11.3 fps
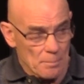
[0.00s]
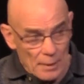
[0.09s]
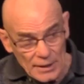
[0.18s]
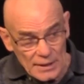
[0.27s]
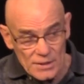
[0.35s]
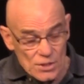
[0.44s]

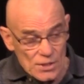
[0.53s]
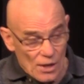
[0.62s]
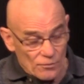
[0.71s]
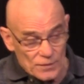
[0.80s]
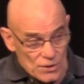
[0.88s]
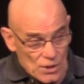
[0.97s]
Money
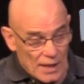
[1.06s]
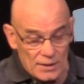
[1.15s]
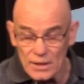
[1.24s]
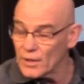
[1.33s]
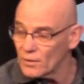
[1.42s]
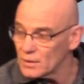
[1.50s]
itself is not
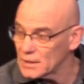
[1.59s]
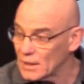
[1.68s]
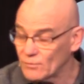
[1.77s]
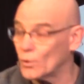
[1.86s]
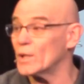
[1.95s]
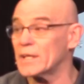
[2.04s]
inherently
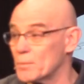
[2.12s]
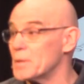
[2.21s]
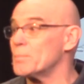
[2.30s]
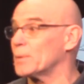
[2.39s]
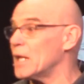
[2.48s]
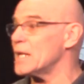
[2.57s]
evil, it can
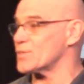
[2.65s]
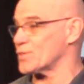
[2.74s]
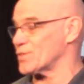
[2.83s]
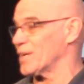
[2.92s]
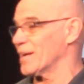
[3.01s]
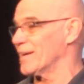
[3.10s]
be
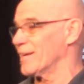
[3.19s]
blessed.